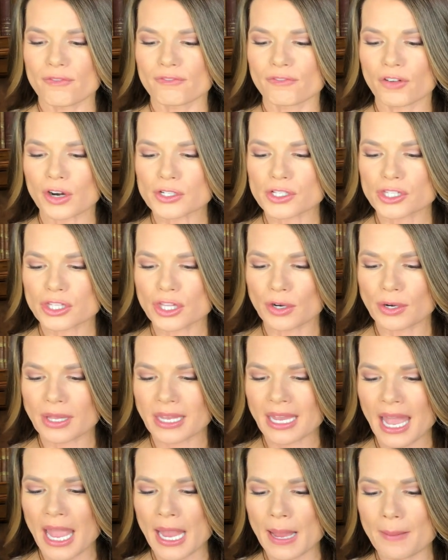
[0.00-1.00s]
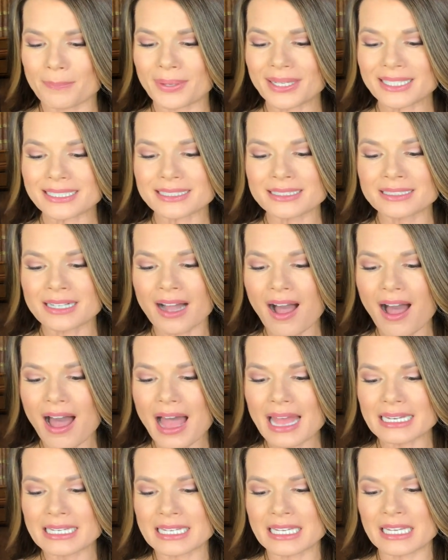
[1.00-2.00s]
Verse 38, but
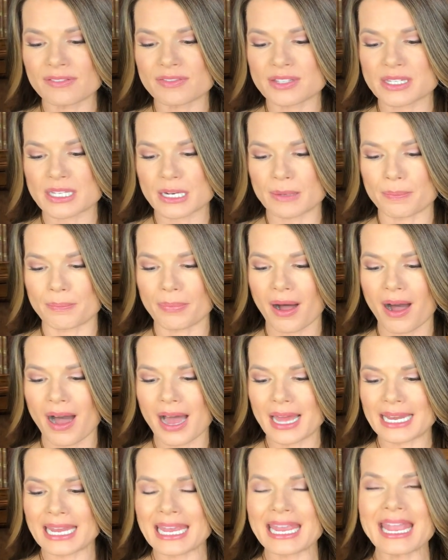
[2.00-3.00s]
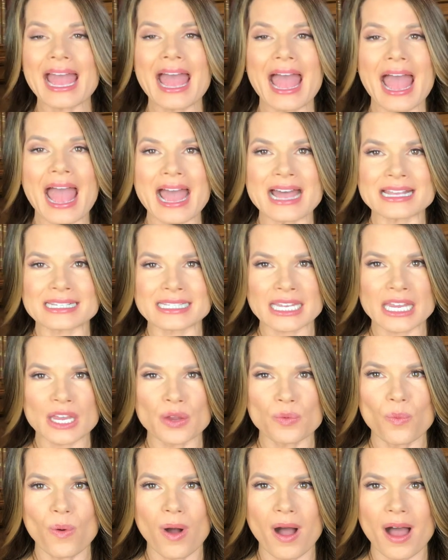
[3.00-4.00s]
God gives it a body as
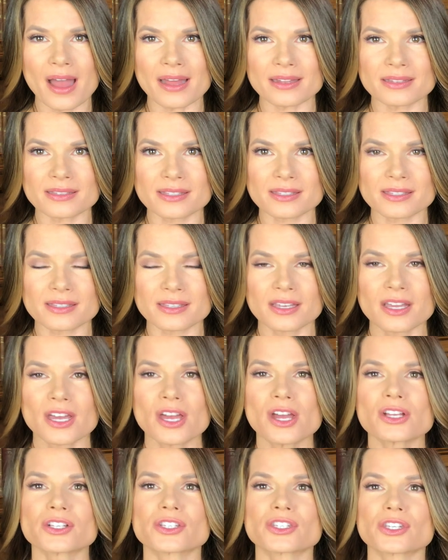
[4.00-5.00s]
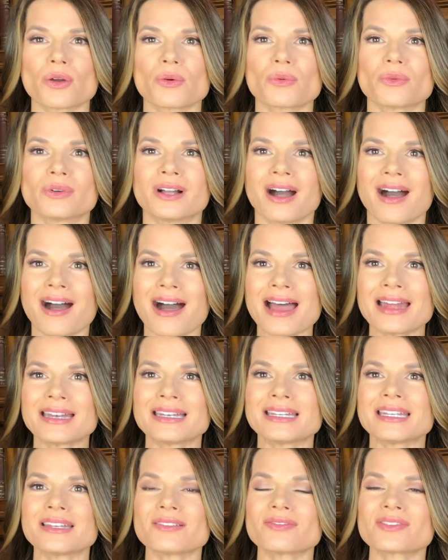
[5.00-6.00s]
he wants. So
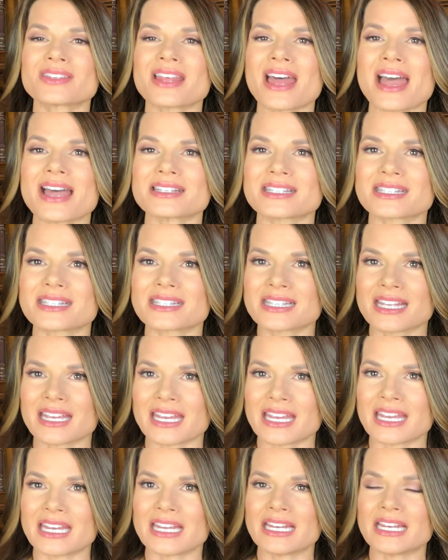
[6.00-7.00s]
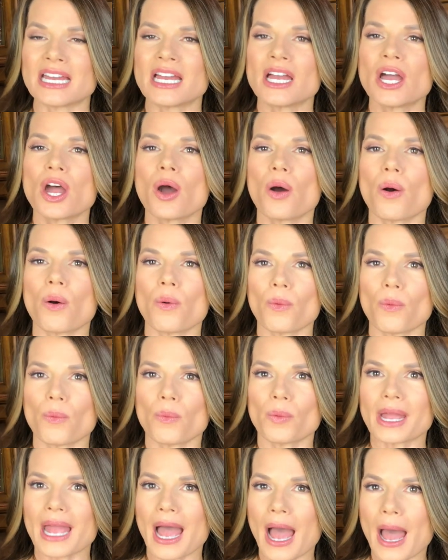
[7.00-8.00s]
God gives that seed
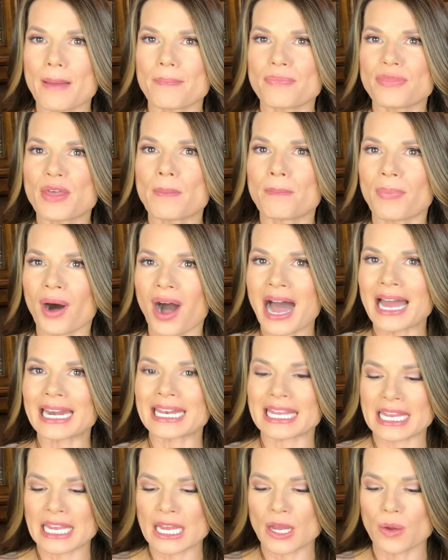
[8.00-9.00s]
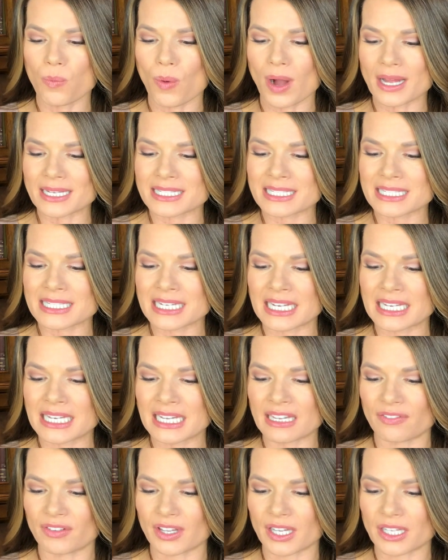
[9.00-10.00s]
of the body he wants to
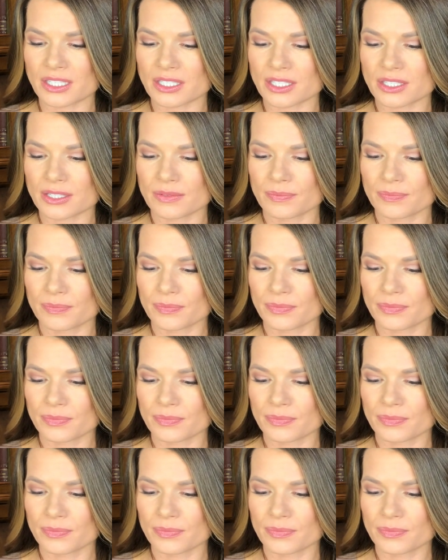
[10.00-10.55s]
give it.